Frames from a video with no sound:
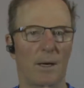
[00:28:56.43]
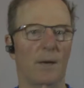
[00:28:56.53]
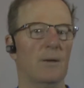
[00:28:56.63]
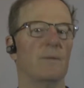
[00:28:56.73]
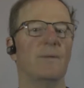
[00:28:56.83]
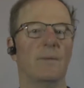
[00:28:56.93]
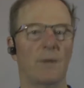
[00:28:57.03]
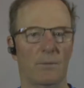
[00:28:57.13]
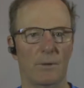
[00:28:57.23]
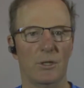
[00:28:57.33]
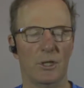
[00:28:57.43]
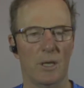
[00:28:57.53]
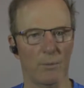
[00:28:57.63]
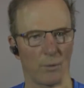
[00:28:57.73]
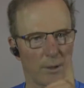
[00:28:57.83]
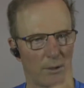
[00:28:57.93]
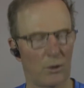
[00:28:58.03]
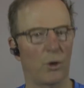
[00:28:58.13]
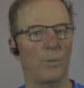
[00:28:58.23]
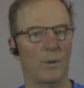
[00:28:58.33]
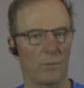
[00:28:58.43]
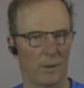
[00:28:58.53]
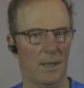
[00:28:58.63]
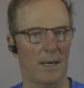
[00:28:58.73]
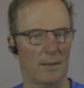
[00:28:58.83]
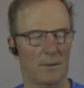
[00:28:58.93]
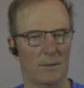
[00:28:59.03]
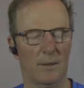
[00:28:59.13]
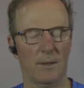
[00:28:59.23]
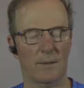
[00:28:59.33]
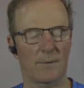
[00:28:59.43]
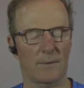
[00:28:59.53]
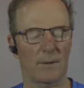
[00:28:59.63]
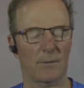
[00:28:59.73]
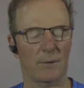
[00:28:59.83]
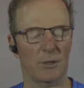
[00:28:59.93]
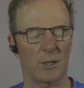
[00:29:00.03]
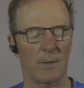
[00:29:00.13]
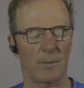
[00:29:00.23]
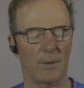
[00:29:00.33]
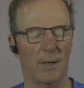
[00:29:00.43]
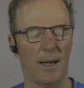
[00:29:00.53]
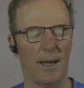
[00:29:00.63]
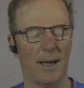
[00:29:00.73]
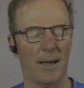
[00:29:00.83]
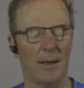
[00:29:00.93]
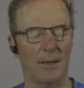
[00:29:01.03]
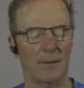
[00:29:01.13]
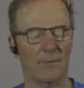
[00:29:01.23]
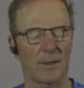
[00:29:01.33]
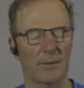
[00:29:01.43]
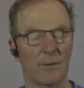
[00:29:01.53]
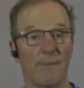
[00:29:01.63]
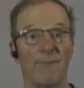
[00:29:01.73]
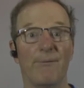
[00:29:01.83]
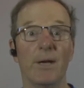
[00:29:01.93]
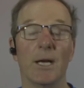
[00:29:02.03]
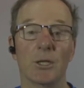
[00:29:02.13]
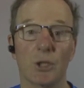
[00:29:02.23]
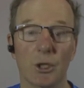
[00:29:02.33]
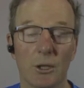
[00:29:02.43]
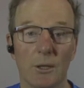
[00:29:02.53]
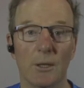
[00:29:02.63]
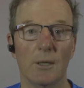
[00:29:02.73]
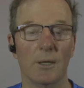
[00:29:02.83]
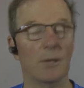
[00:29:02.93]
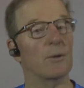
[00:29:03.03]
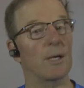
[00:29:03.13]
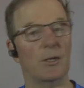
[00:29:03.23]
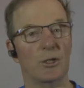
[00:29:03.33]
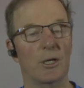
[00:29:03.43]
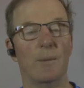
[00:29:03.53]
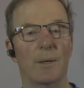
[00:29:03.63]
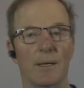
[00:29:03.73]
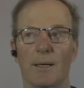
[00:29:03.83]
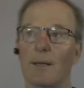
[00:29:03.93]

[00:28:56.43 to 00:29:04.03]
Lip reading: 153 sheep, we're going to open with that. The 153 sheep. 153 fish. You don't catch sheep in the net.